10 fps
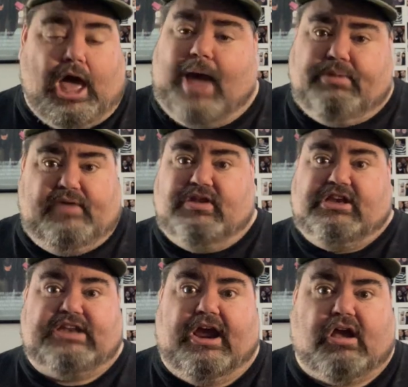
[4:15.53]
I believe he's
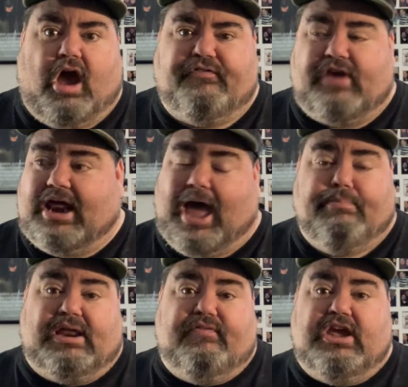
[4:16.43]
a Derek Carr fan. I
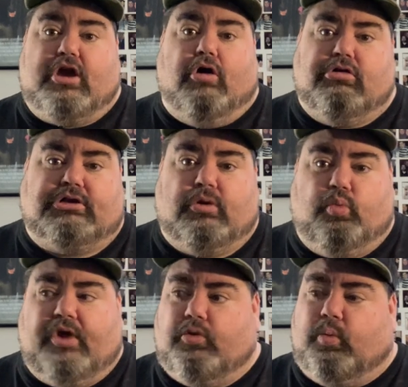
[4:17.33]
believe he goes
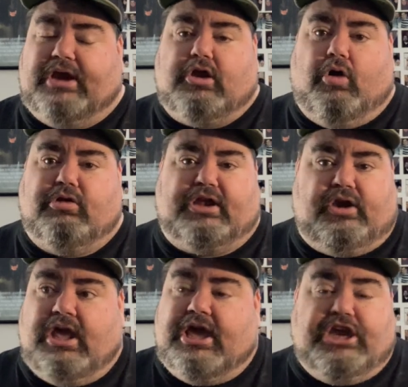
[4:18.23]
where the wind goes
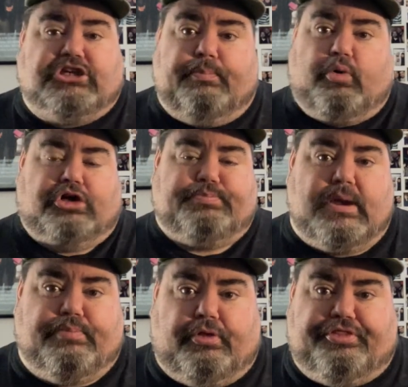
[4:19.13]
and he supports
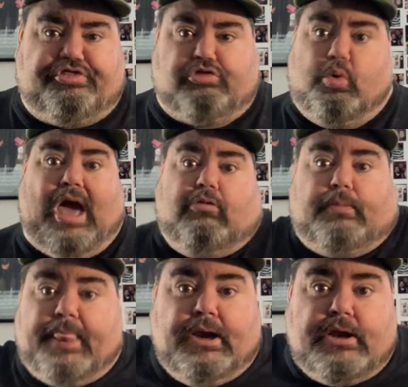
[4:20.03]
people
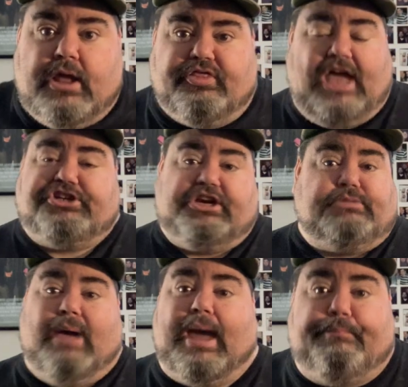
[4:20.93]
throughout. That's
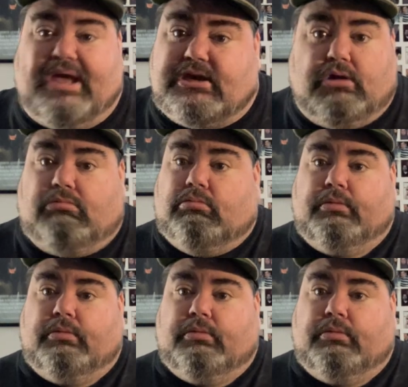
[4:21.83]
just my opinion.